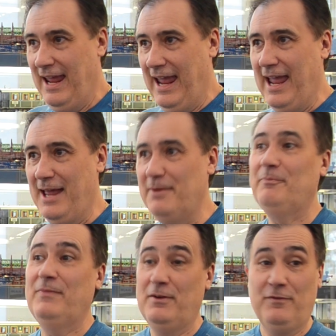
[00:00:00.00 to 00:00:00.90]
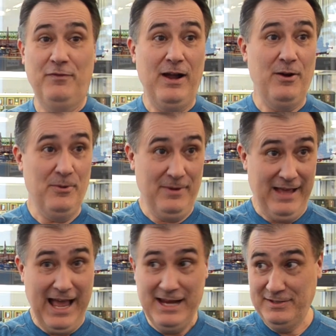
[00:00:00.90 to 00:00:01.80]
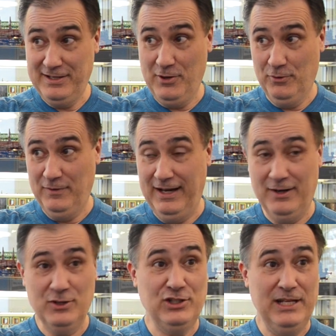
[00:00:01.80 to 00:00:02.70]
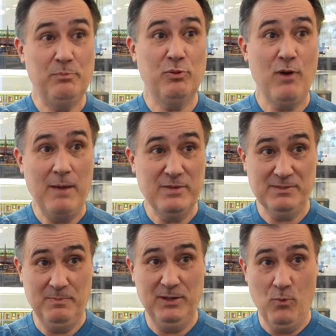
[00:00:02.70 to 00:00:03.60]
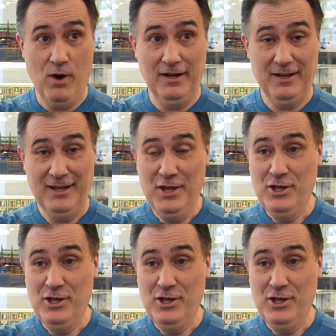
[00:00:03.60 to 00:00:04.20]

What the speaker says: And Frau Eise over there, she promised me one.